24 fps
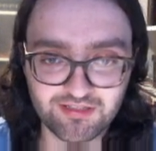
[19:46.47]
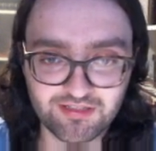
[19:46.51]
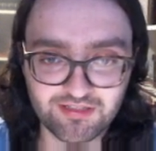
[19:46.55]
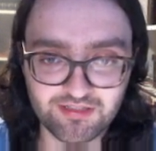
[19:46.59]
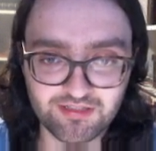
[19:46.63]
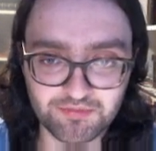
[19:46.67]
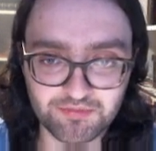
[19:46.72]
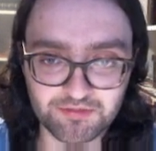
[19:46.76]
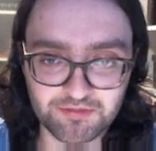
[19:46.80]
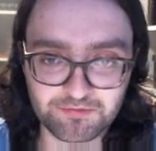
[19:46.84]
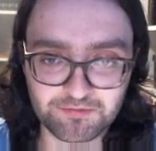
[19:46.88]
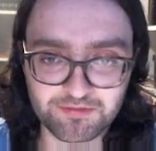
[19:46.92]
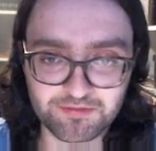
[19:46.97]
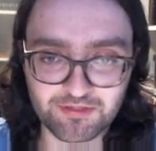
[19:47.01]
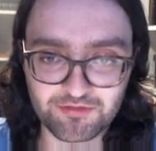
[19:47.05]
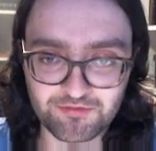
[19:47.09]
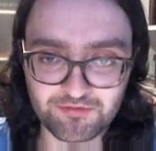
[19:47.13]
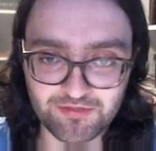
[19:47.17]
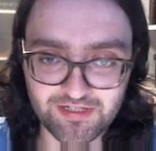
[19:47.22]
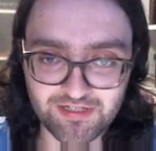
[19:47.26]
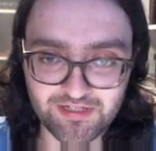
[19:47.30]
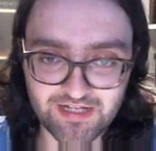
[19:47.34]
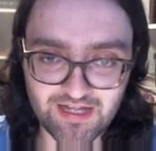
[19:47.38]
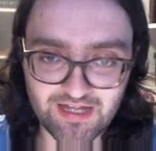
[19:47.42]
But we don't
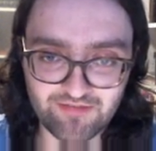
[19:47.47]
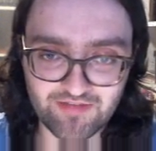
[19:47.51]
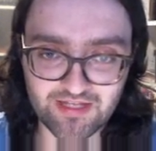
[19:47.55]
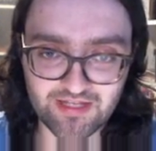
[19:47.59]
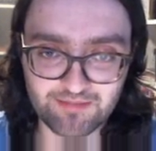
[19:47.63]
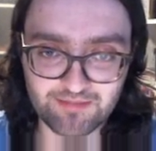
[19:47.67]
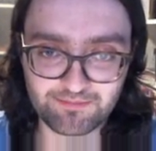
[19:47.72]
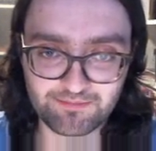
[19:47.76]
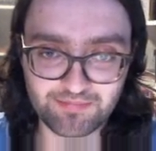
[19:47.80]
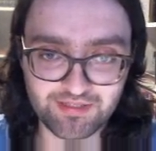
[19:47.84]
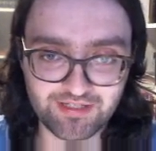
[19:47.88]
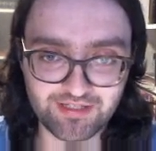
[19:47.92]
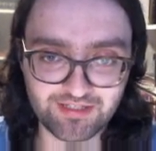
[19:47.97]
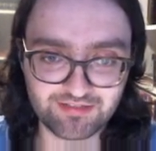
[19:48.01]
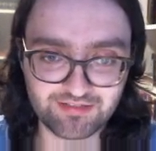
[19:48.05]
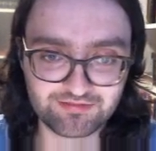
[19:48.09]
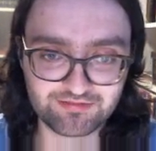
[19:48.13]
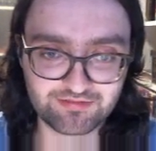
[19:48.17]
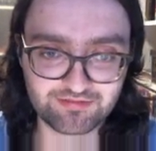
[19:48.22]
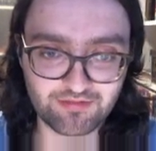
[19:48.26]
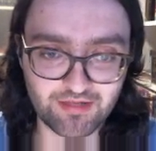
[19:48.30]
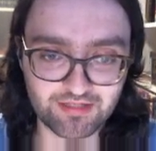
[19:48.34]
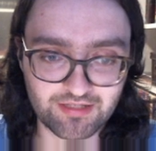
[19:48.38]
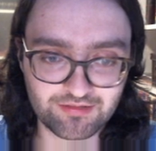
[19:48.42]
really have a
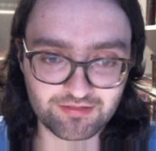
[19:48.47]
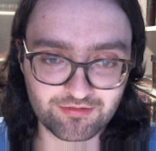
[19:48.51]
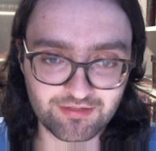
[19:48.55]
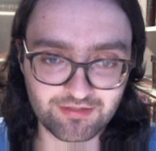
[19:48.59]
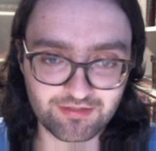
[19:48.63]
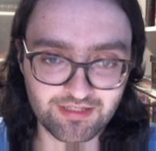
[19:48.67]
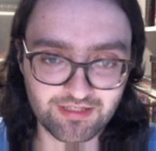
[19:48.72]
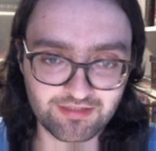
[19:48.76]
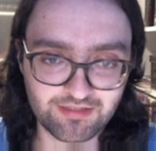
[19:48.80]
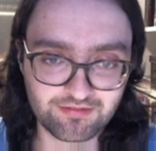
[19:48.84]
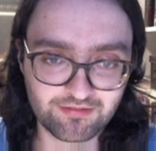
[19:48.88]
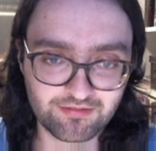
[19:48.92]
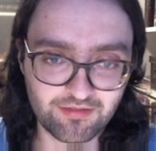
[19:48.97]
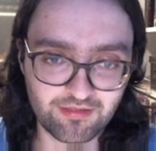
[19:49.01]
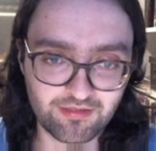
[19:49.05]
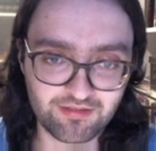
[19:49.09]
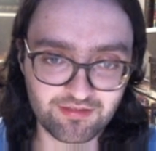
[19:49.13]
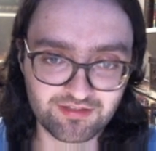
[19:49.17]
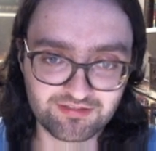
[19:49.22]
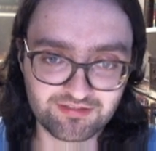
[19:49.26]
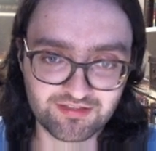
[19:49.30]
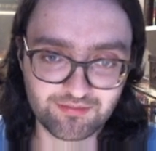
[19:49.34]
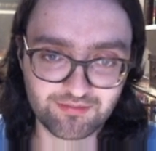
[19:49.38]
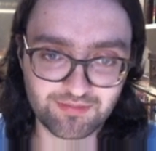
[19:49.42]
piece that could hit
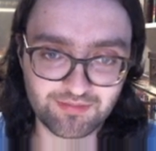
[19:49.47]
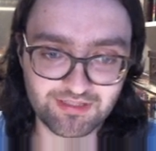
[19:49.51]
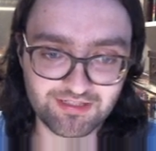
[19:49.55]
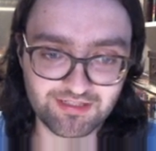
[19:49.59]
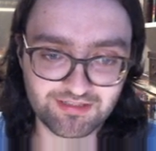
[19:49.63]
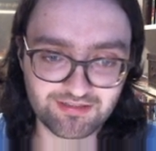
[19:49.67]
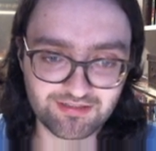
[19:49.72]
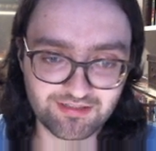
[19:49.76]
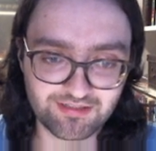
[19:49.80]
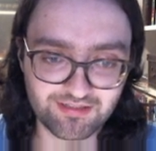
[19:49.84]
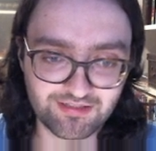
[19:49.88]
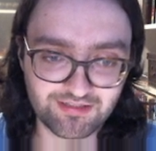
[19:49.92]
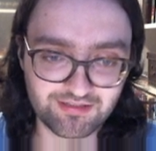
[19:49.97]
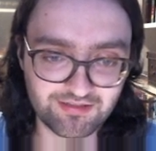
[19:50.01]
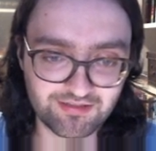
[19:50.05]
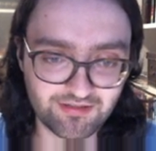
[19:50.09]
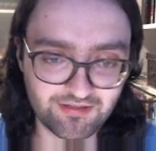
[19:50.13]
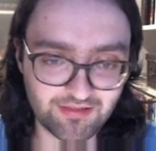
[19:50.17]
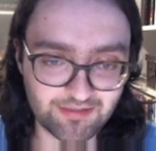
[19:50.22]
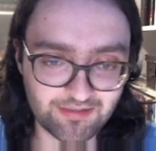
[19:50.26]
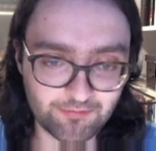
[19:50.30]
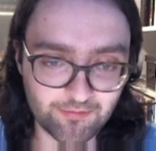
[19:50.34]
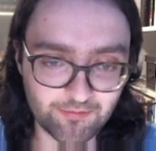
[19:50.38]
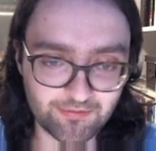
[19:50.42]
this immediately.
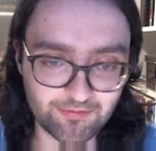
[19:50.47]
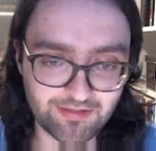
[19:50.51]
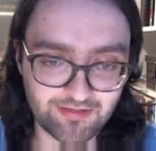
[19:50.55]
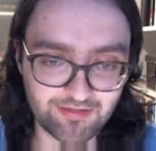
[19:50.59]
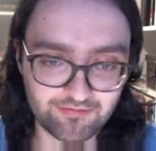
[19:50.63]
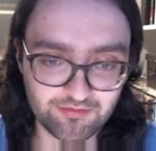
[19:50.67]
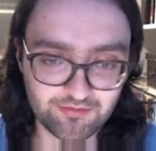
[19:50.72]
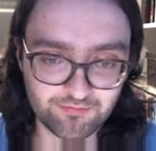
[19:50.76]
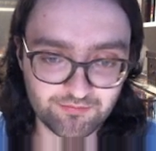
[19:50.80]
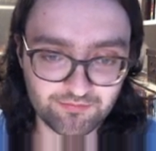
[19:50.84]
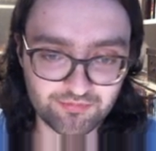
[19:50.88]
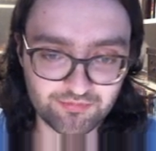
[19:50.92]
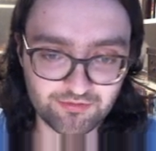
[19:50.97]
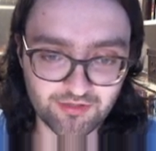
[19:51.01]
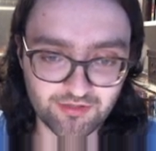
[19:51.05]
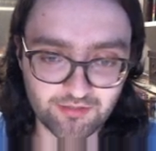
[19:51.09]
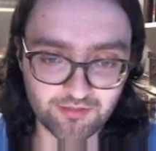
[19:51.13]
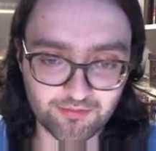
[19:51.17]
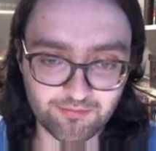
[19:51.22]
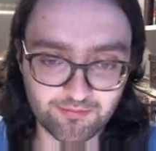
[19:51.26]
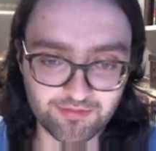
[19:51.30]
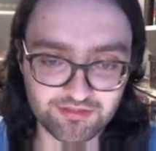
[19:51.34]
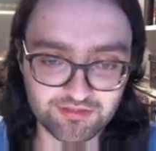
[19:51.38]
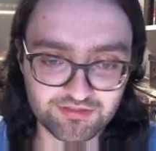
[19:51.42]
Then we would have to
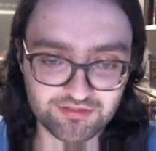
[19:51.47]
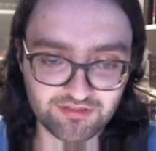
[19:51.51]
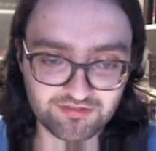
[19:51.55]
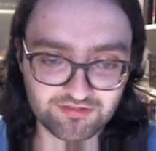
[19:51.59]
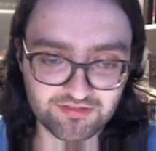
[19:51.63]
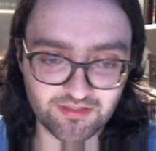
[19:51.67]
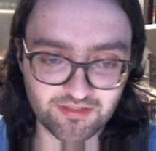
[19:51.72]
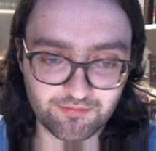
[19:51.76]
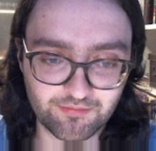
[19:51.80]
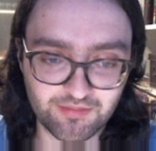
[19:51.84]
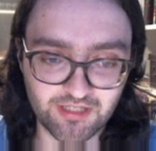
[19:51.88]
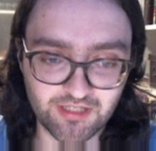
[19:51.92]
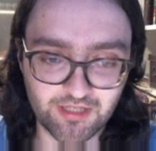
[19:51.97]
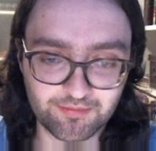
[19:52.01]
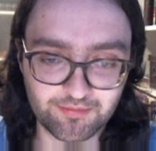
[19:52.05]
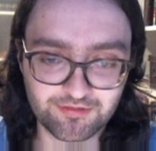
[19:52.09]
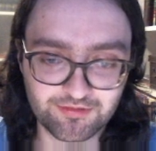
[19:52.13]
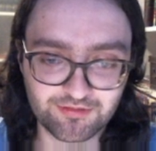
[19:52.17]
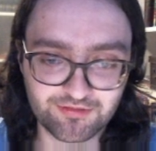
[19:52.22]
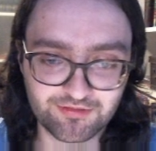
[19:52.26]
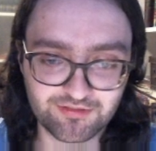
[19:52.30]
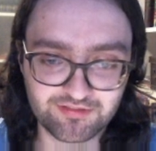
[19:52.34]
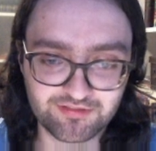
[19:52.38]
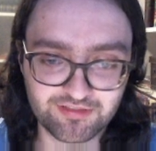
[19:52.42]
probably just double up
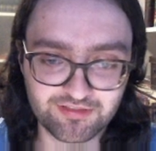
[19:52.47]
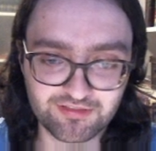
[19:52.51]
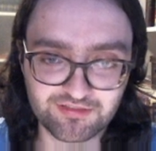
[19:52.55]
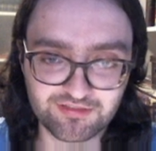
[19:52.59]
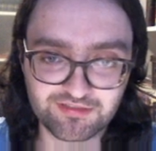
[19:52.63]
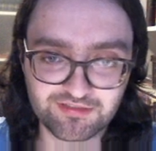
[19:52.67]
to do so.